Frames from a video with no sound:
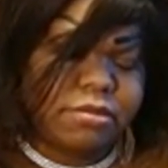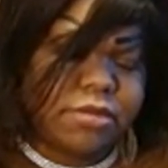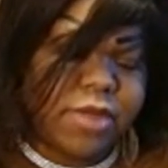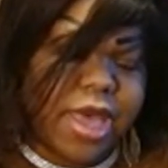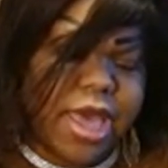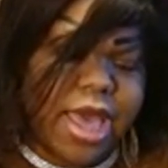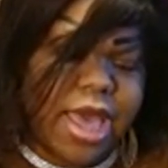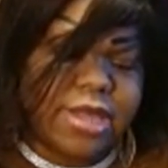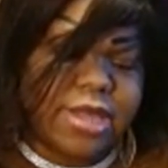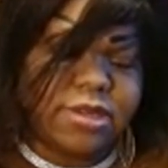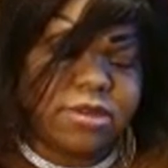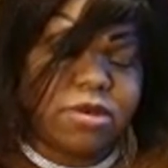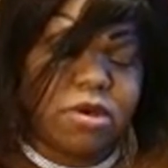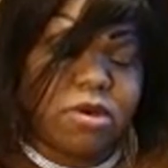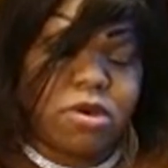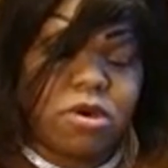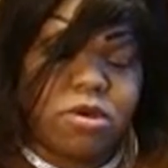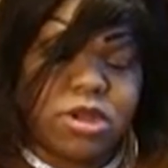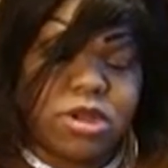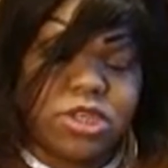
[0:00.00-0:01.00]
their ass is
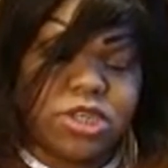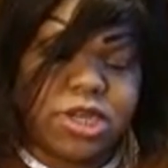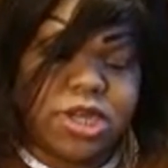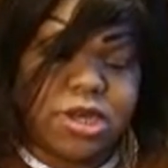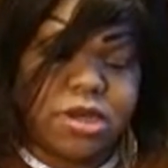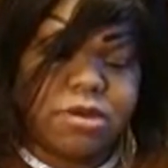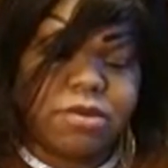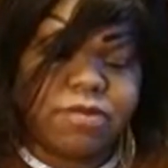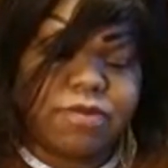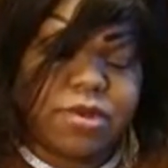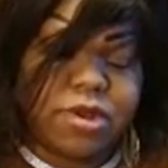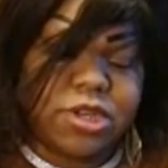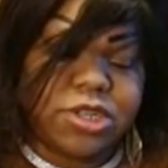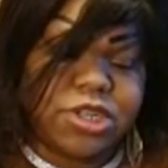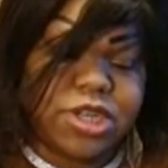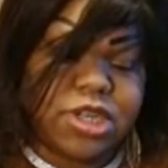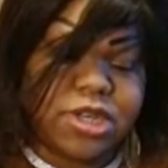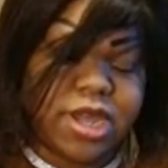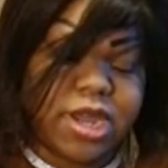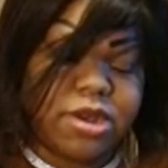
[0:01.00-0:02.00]
going to go to jail for the
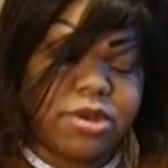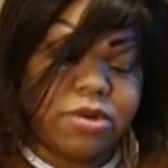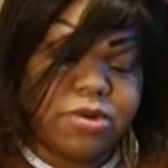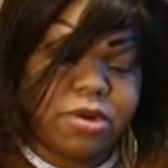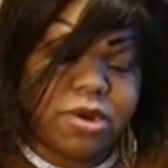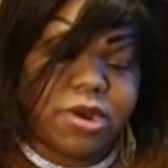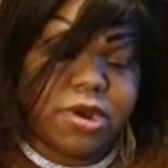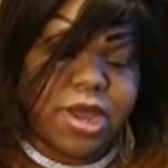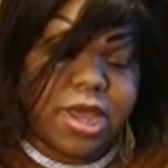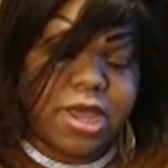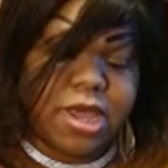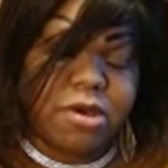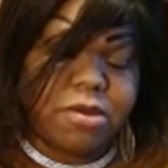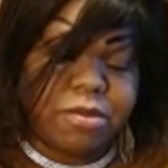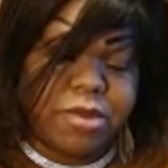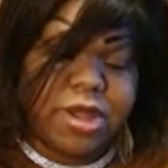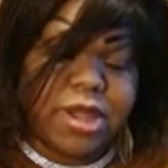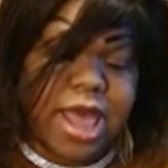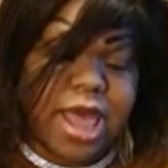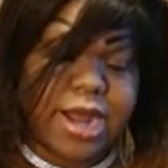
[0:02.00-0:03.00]
shit they're doing, or they're
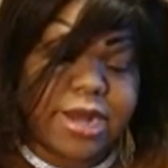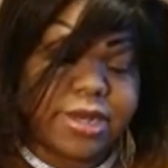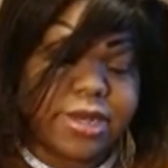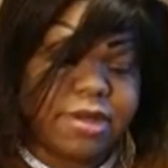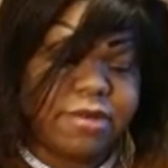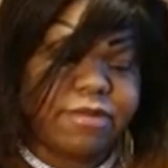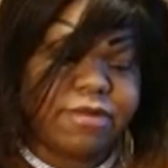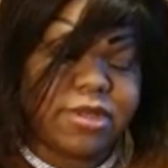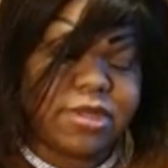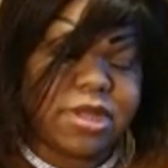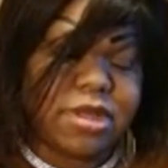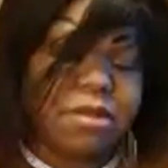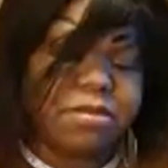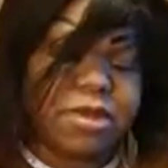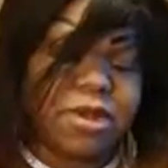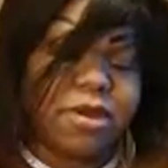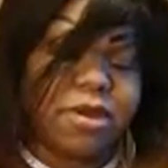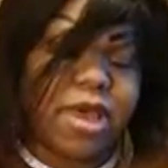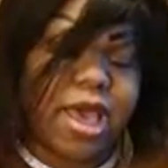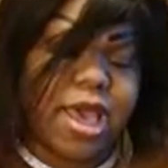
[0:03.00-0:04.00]
going to be locked up or
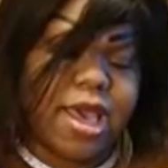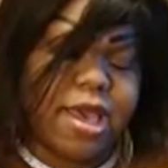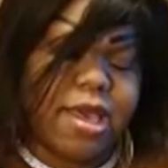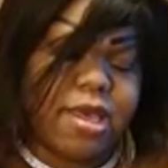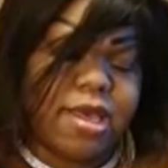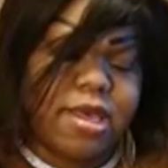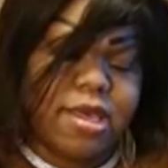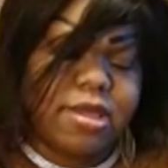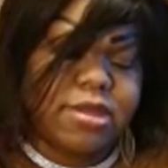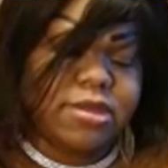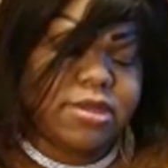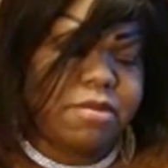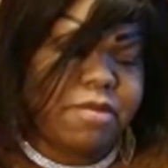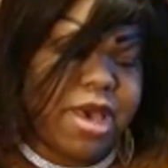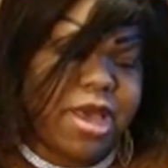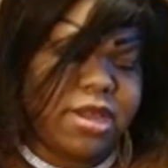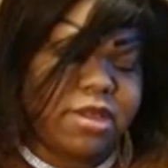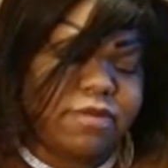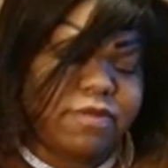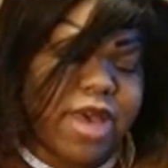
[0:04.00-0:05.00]
something, okay?
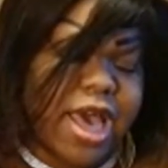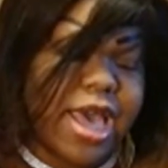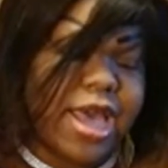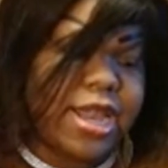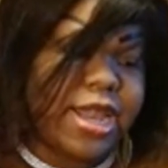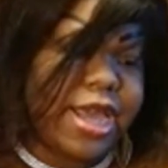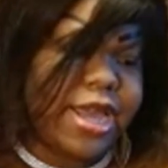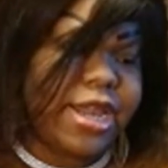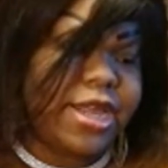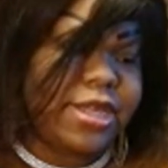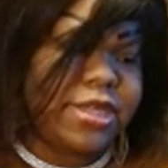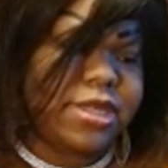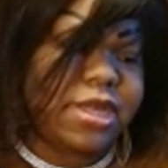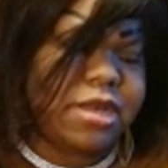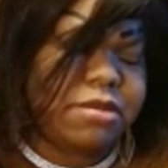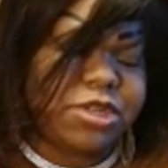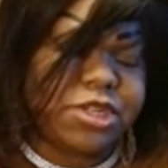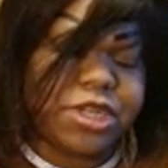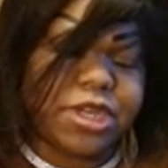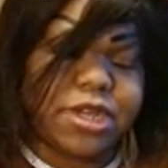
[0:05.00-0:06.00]
Somebody's violating
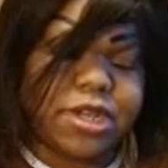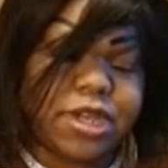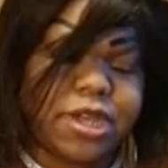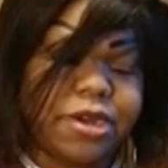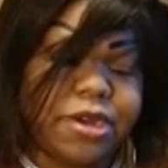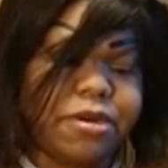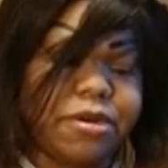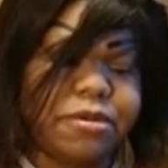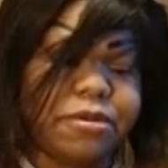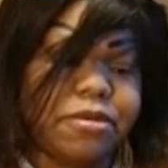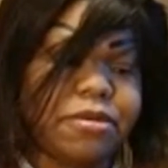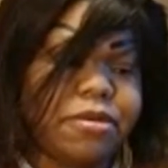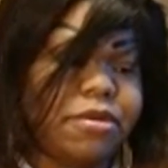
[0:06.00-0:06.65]
some shit here.